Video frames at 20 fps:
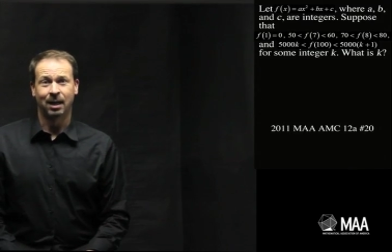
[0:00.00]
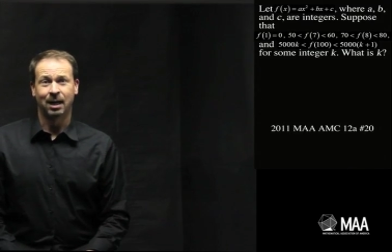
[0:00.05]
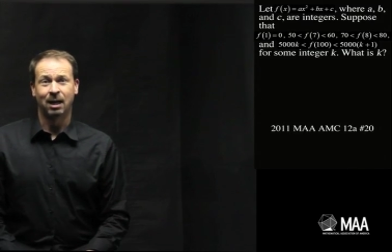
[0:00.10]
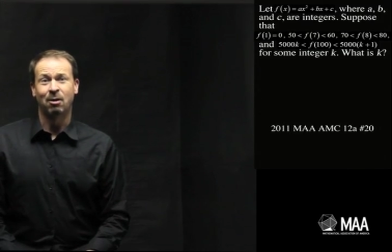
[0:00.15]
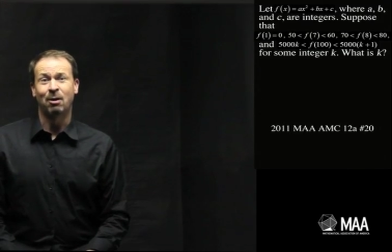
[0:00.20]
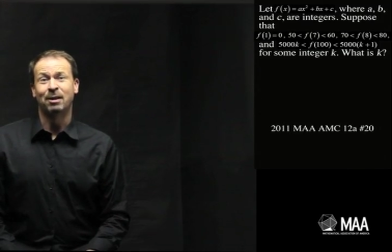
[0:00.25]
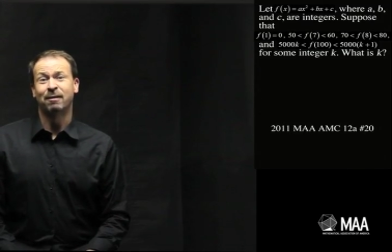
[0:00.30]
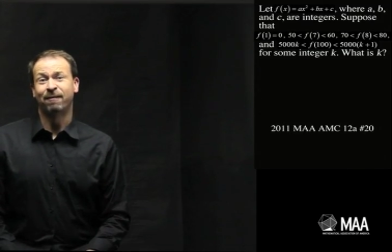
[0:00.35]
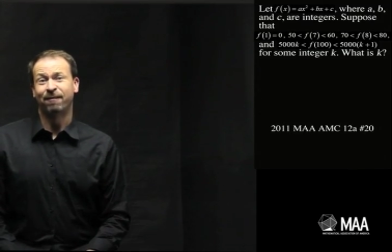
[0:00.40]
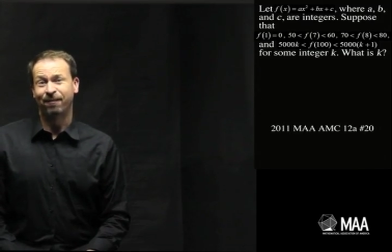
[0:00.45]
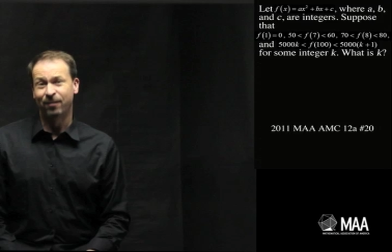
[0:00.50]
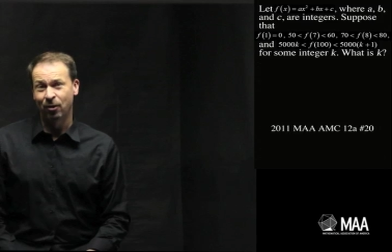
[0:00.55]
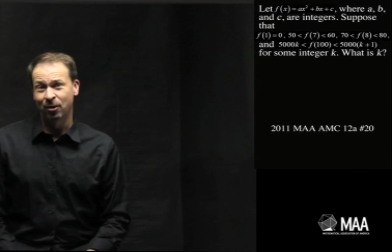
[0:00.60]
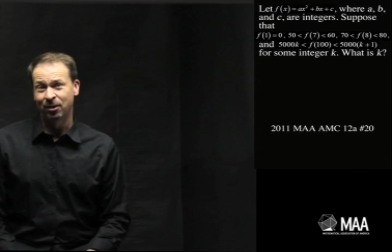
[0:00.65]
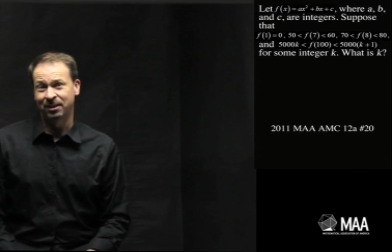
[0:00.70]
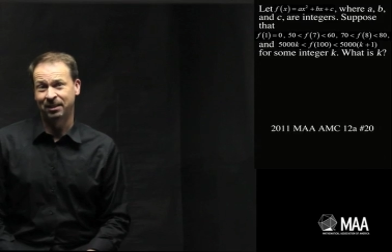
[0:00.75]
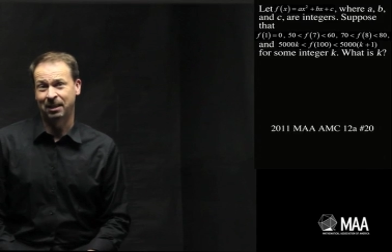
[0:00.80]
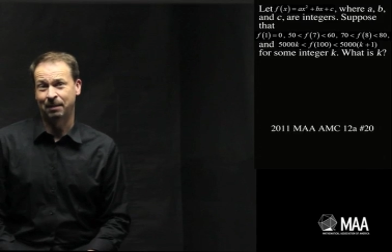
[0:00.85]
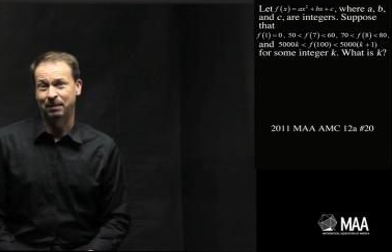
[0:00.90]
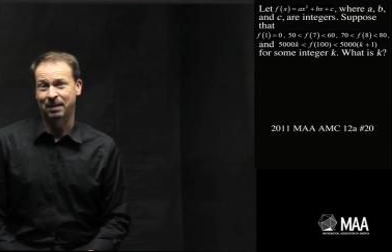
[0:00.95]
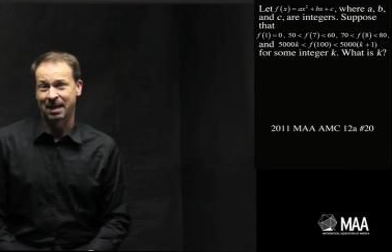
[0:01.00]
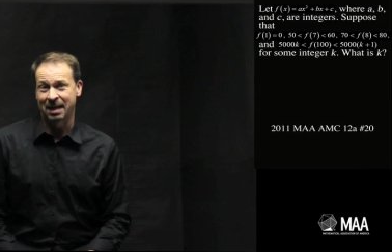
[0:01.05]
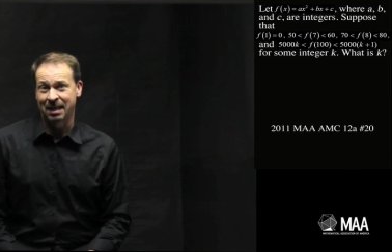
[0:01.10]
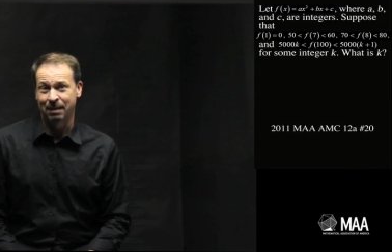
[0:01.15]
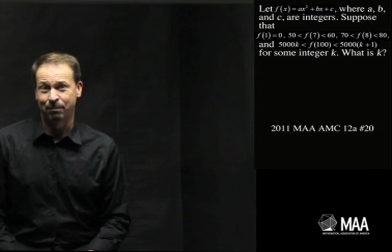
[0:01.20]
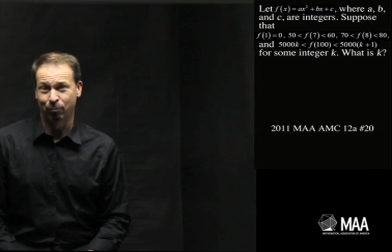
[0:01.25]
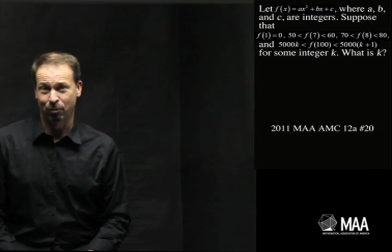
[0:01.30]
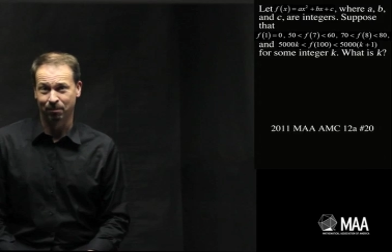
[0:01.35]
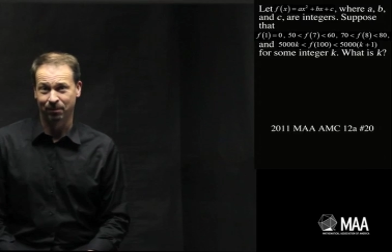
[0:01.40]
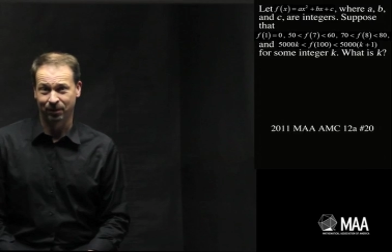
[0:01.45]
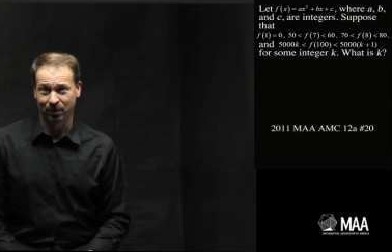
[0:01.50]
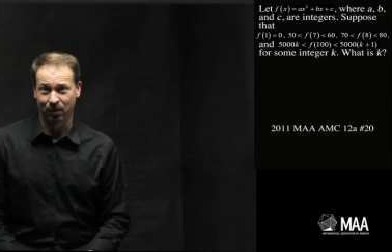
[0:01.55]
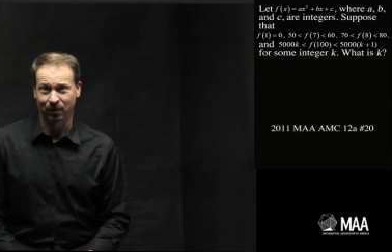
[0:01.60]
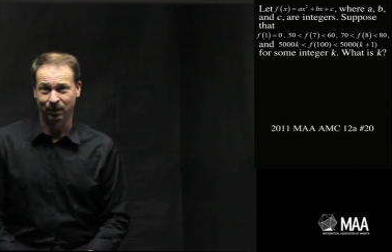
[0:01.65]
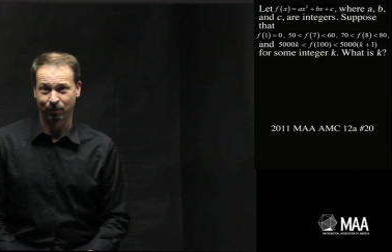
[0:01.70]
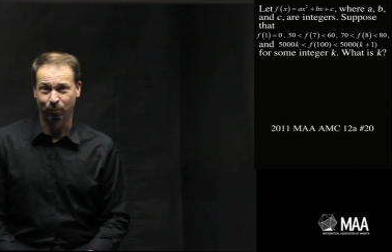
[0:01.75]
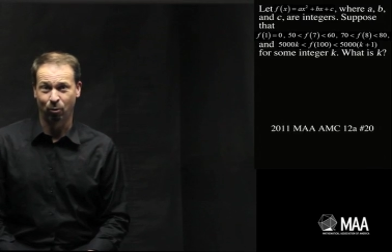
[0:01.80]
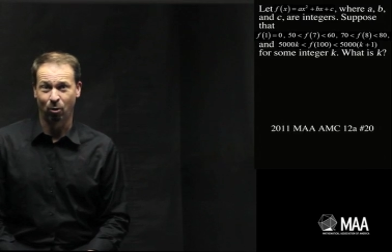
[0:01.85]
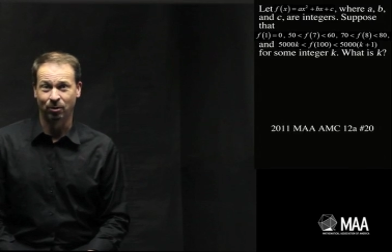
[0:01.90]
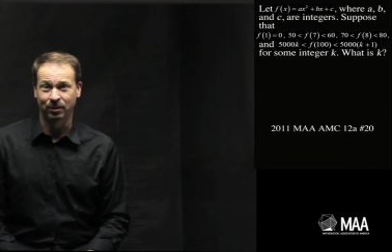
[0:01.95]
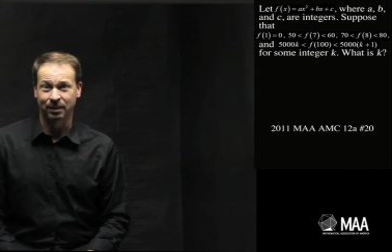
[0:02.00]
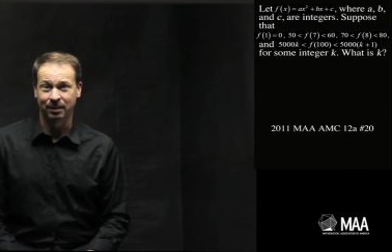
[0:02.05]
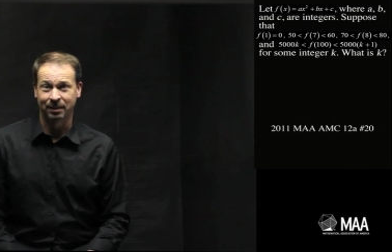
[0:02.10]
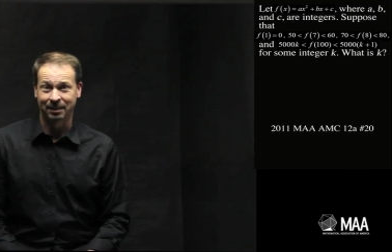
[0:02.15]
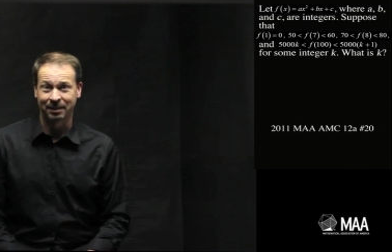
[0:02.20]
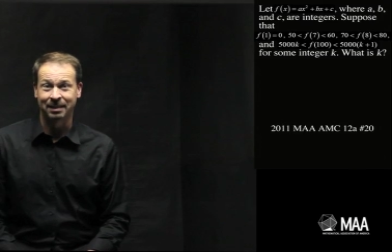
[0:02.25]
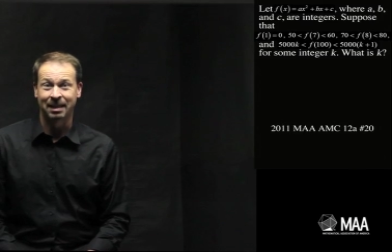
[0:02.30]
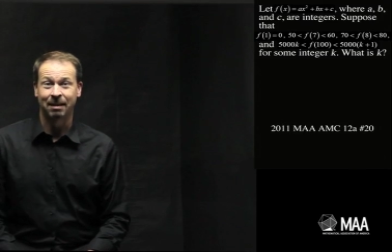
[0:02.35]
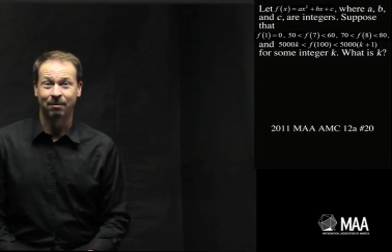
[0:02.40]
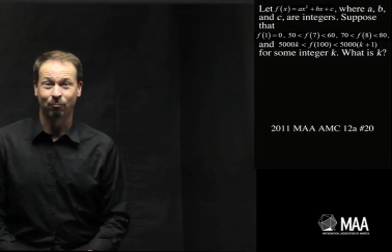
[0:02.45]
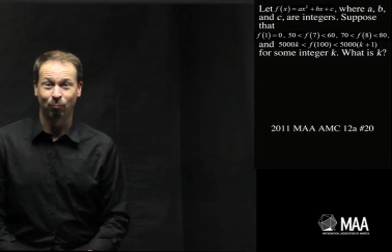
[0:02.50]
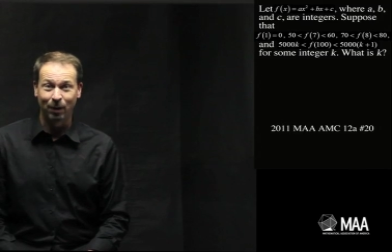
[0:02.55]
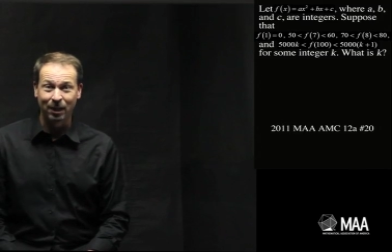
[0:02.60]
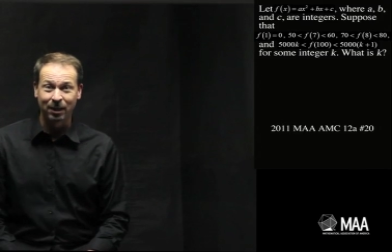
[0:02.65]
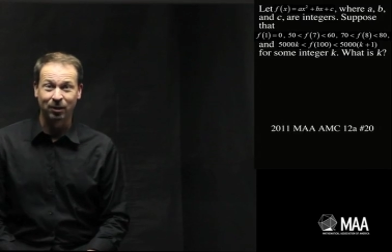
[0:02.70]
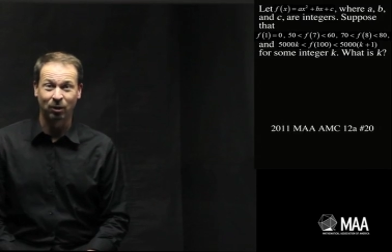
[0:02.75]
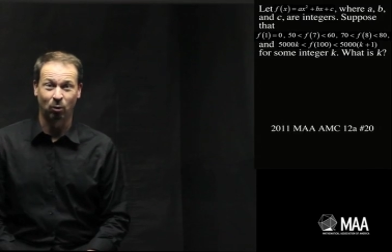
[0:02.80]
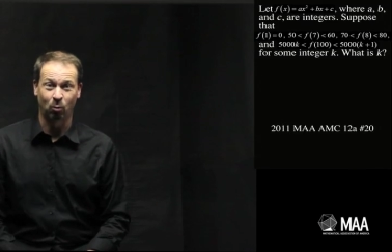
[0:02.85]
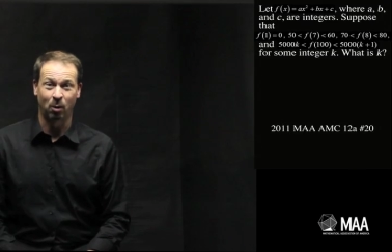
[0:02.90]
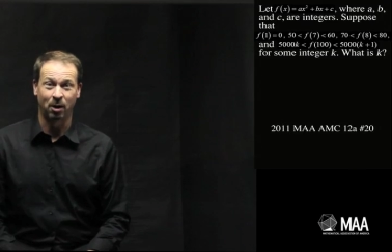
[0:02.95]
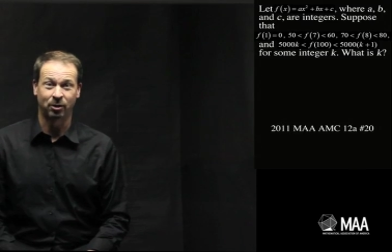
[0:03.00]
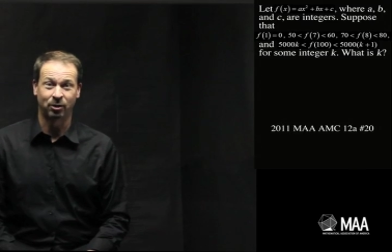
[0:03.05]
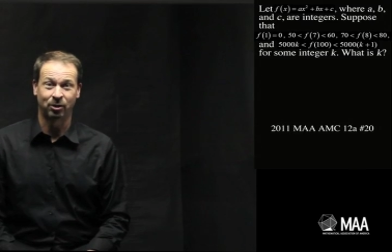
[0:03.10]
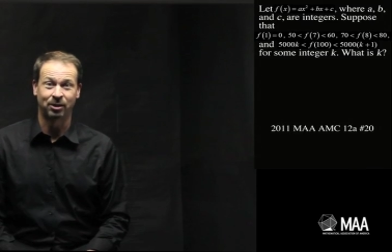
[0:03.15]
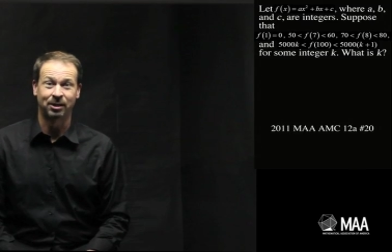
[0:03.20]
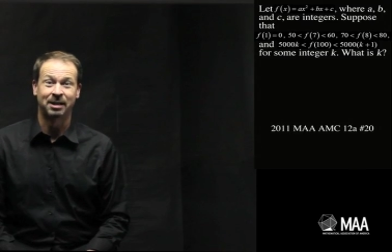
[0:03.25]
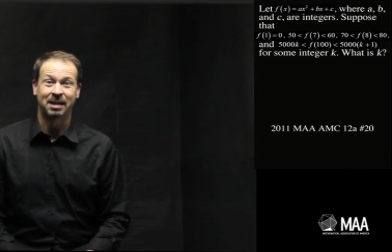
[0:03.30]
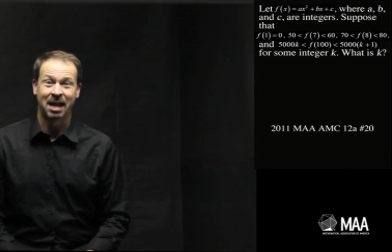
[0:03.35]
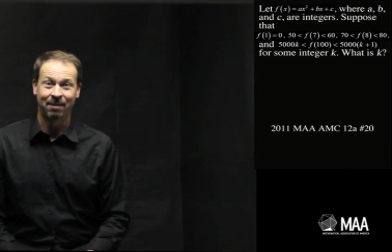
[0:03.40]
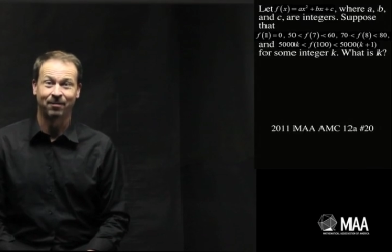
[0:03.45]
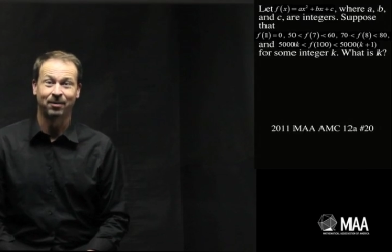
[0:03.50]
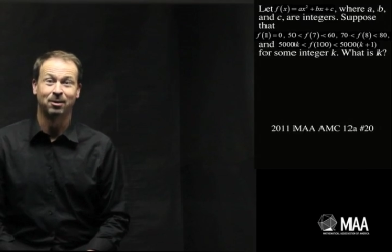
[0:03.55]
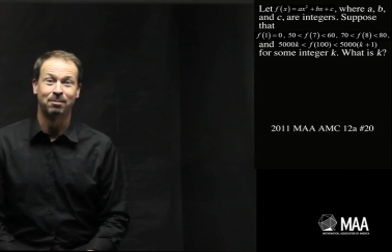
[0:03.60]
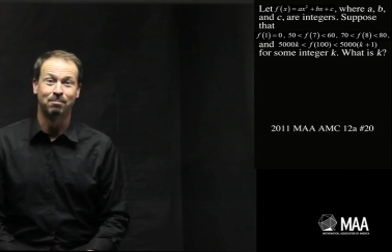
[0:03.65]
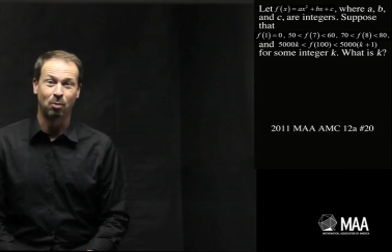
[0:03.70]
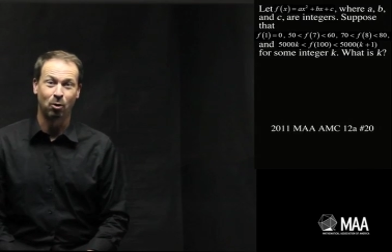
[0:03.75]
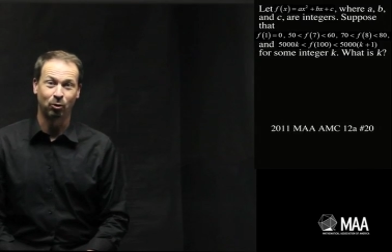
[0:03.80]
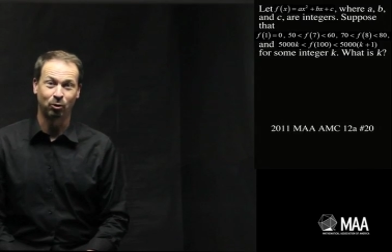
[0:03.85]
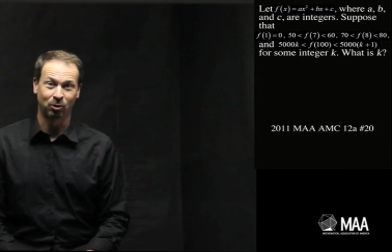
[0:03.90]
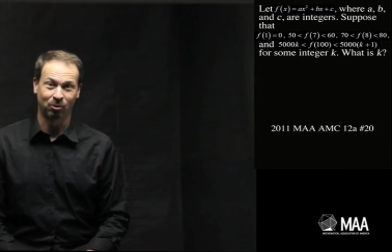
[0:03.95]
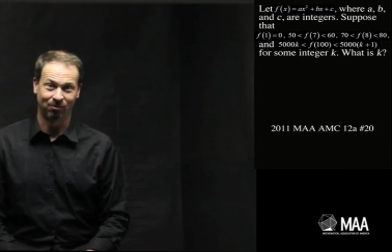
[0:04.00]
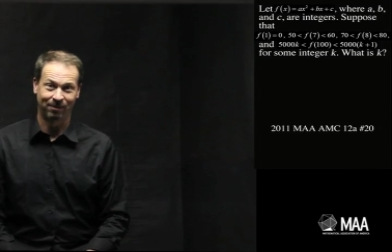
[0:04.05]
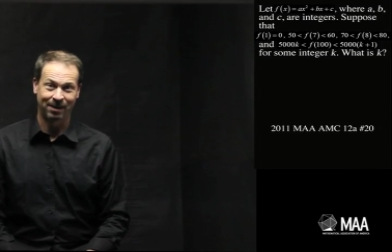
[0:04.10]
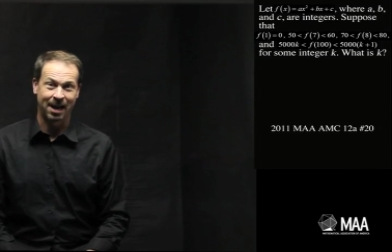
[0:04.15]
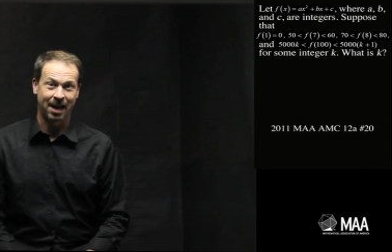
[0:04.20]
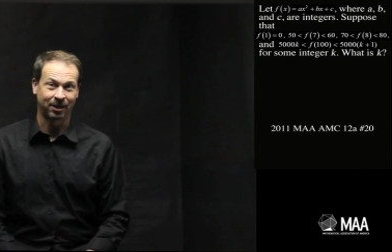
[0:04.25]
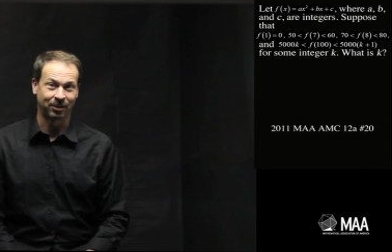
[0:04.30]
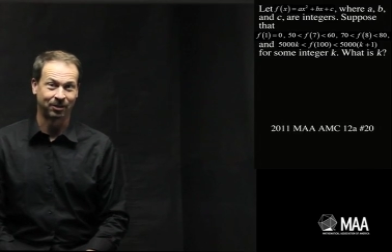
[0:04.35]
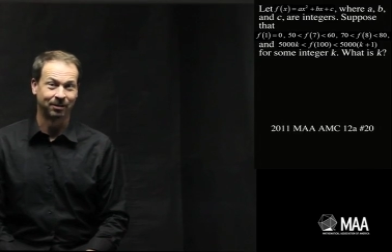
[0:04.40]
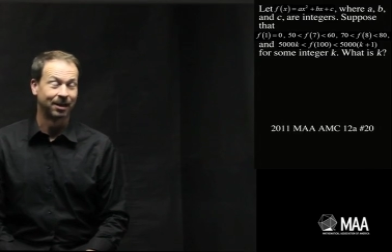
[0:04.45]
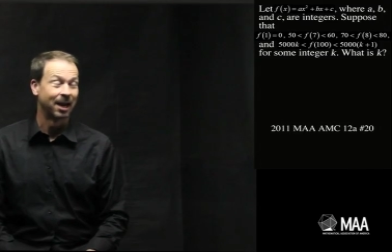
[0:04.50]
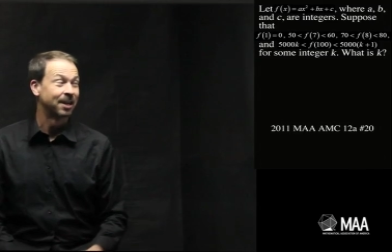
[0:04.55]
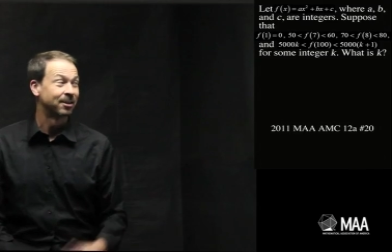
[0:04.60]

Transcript: Alright, the first step to any problem solving process is read the question and have an emotional reaction.